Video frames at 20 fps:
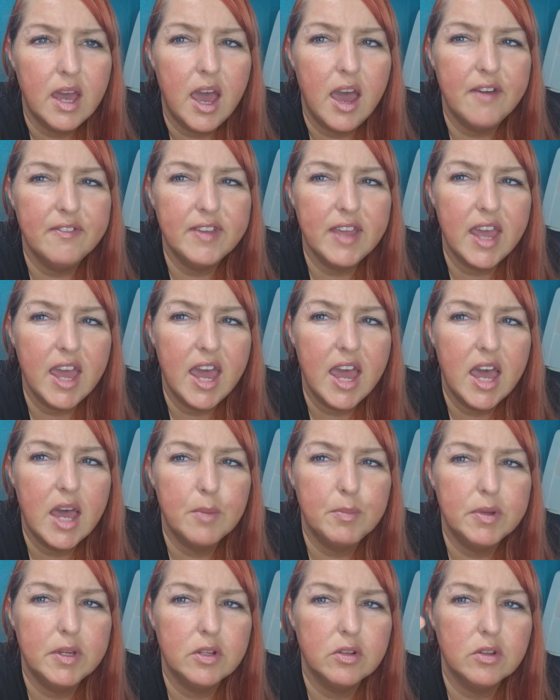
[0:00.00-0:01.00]
I've got a
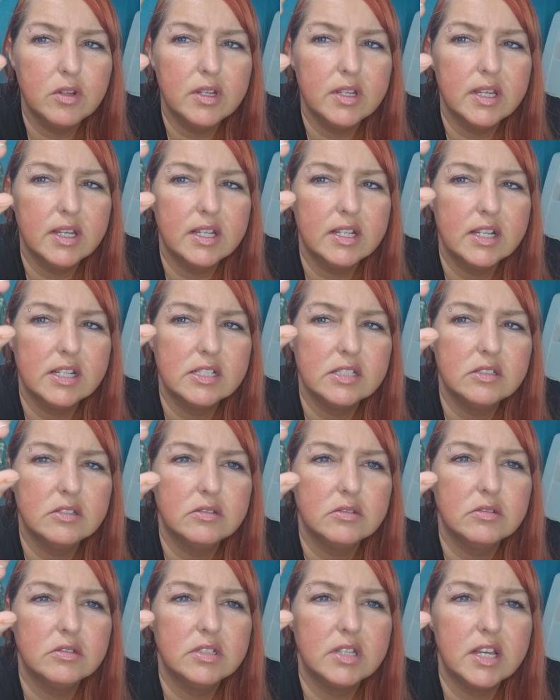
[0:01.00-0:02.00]
habit of looking at
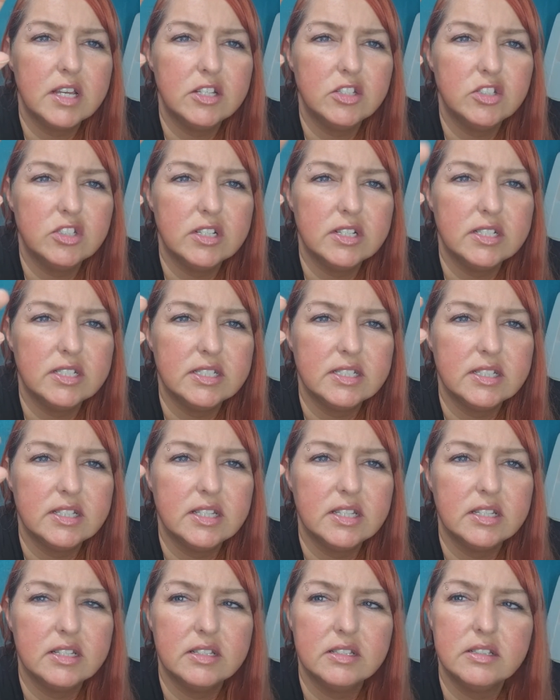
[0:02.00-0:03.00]
crystals and
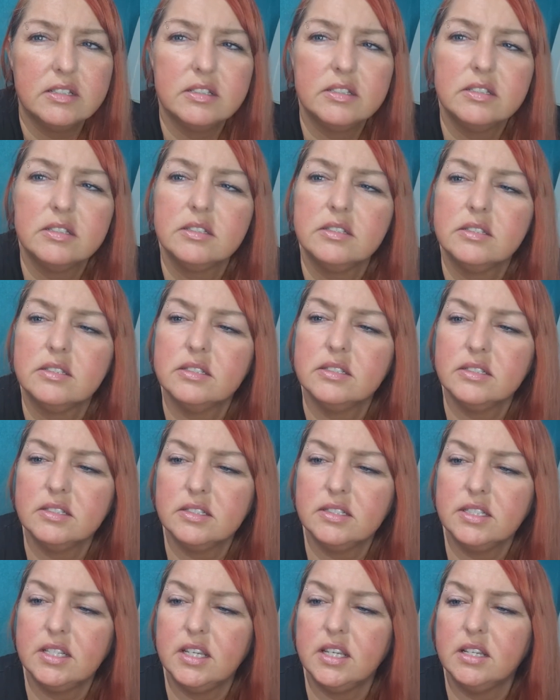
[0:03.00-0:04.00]
just
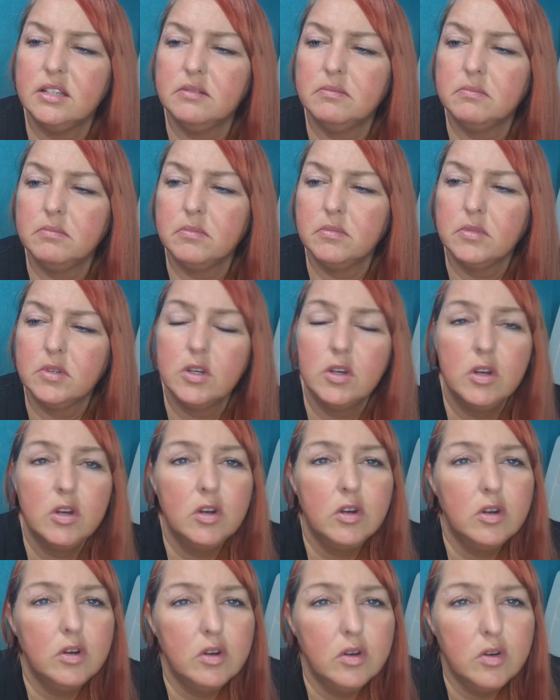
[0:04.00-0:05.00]
saying,
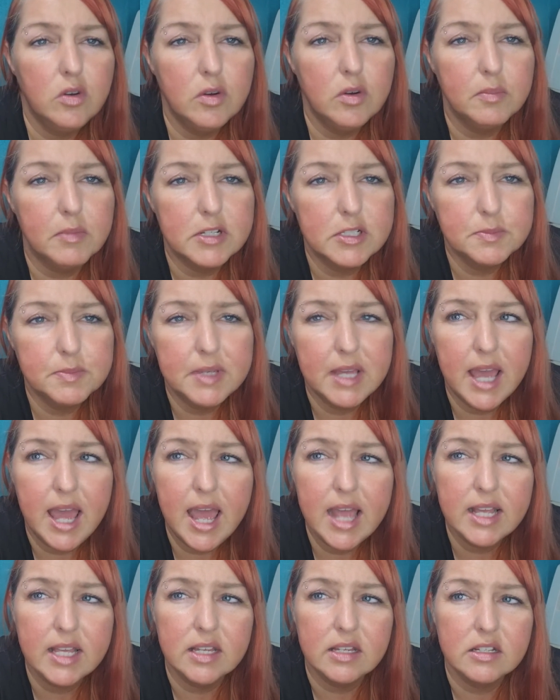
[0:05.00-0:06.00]
oh, it must be
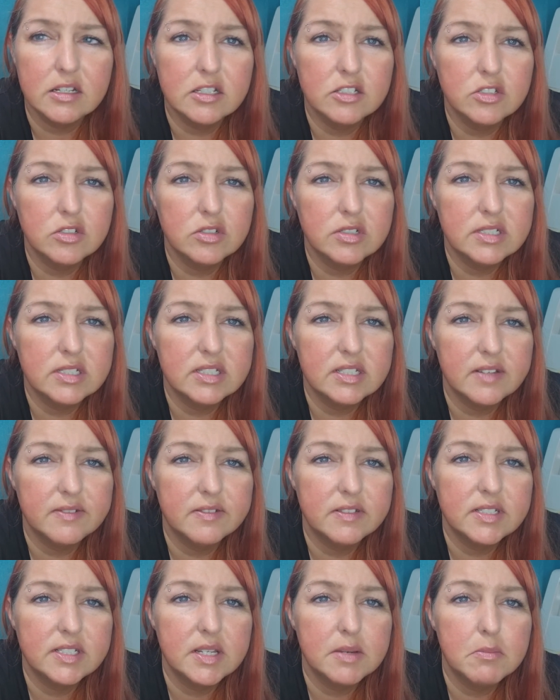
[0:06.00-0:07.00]
agate because it looks as if
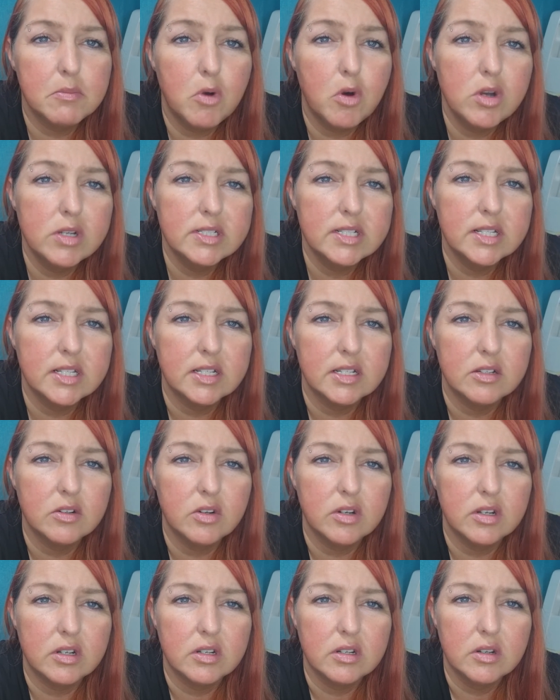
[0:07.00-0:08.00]
it's got moss in it,
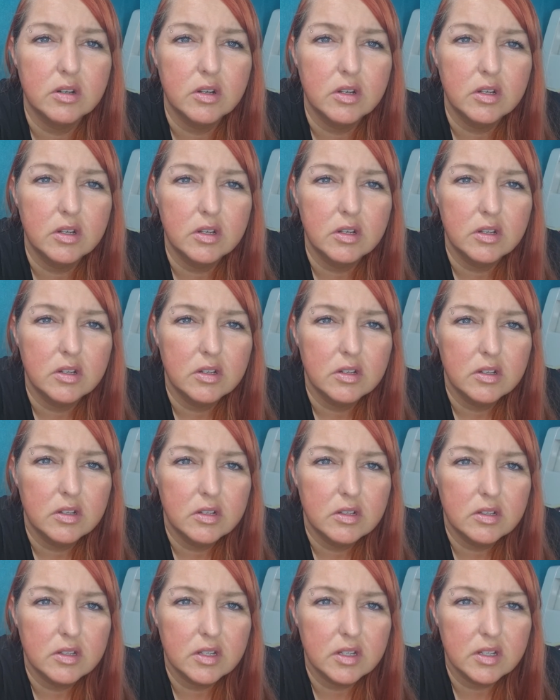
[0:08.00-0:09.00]
or
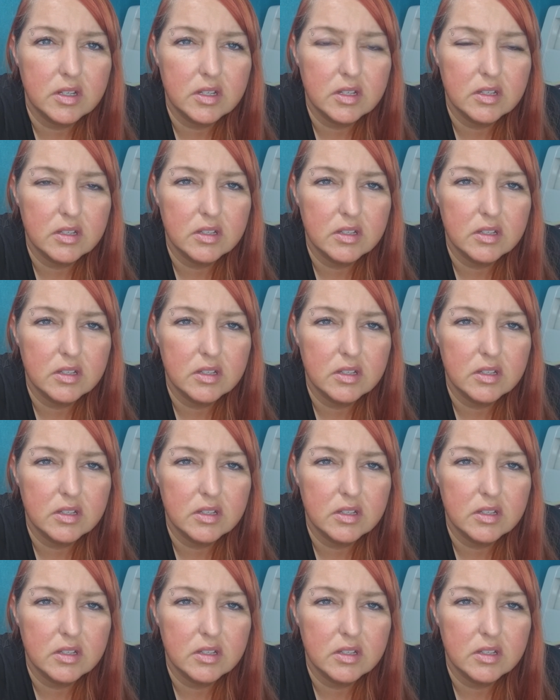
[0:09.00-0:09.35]
like